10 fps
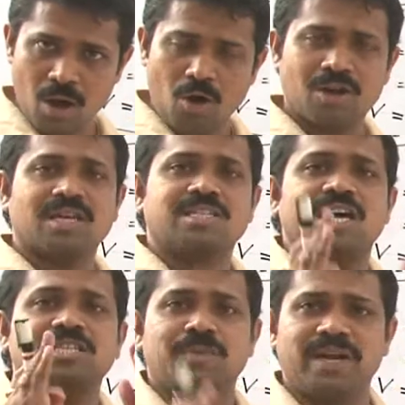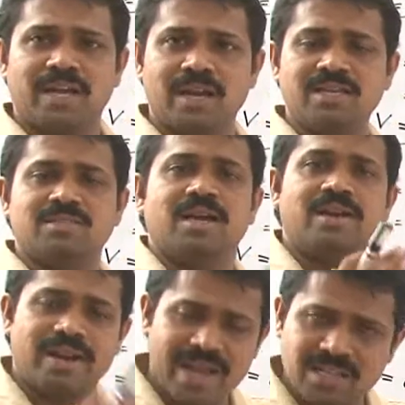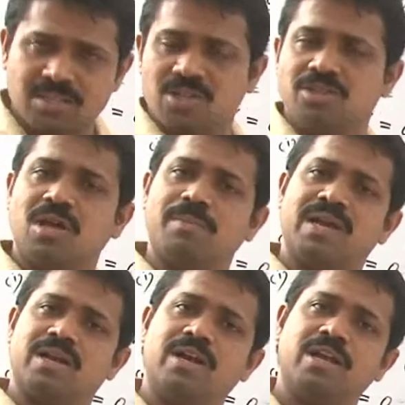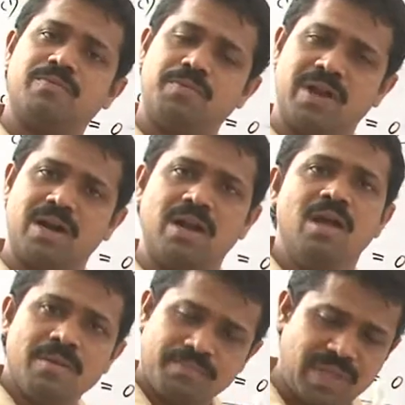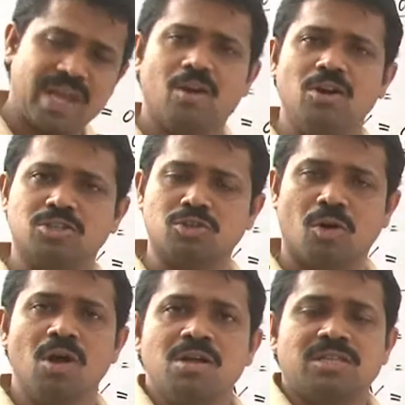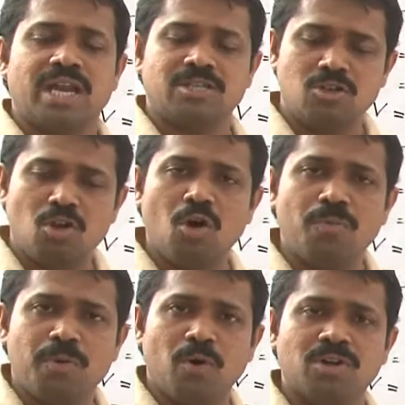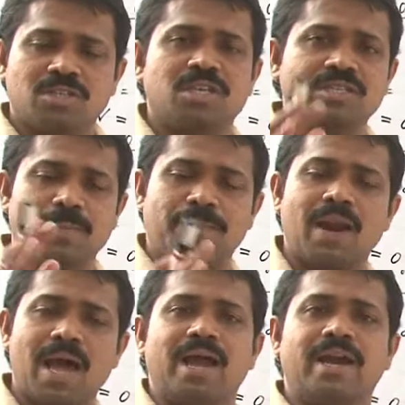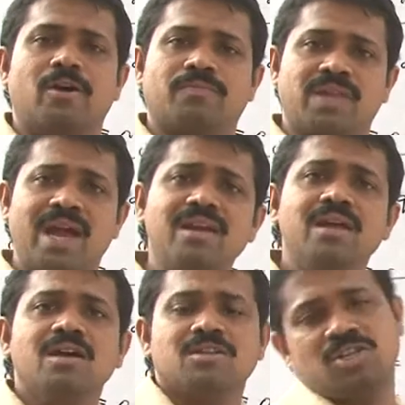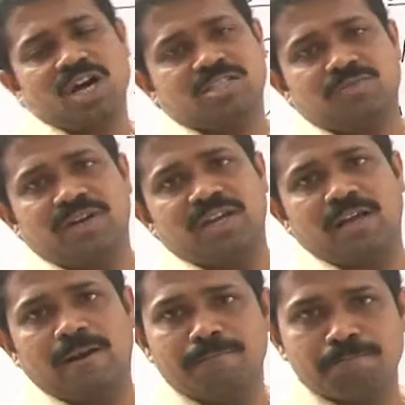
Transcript: or the charge particle is at rest in the magnetic field, then also there is no force is applied on that charge particle.